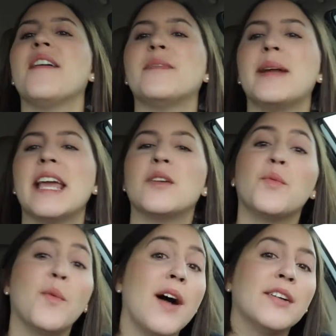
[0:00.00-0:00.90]
everybody
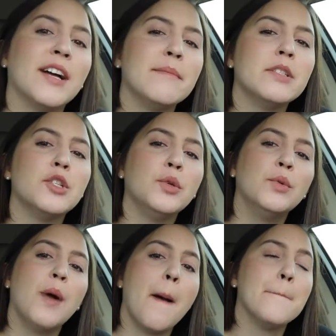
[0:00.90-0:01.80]
and welcome
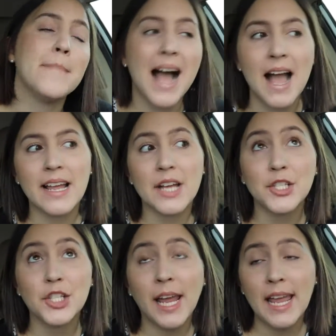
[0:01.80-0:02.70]
to my
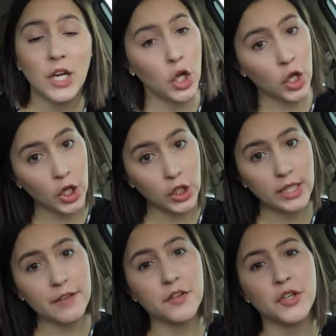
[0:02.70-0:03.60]
channel.
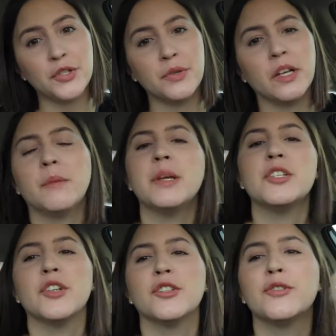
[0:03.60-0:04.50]
If you're new here, be
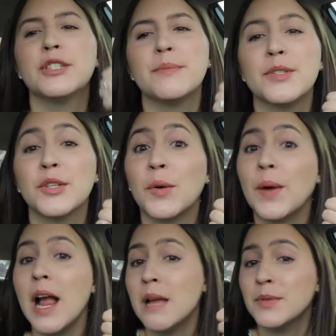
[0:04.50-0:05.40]
sure to
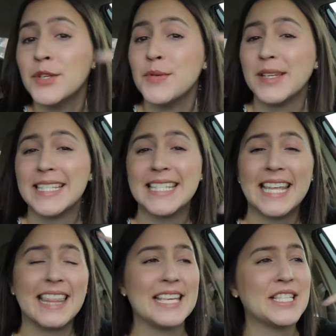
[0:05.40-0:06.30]
subscribe so you can
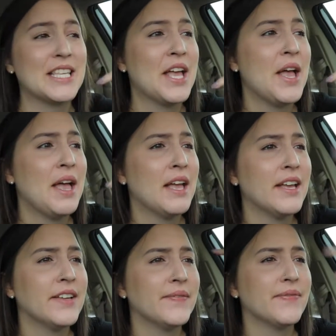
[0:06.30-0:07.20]
see this
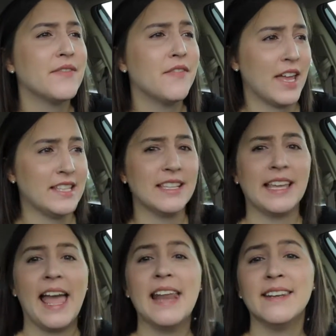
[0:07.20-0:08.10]
face
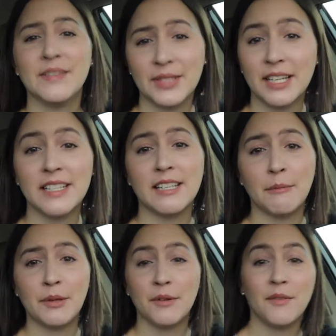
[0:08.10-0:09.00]
again. I was gonna say
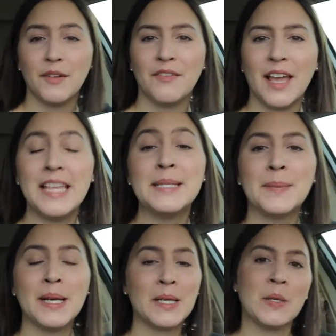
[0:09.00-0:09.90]
beautiful face,
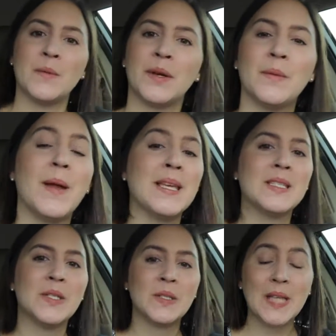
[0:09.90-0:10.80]
but I don't wanna
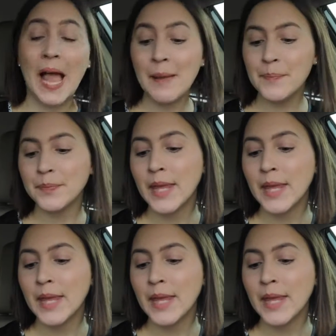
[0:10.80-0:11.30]
waste your time.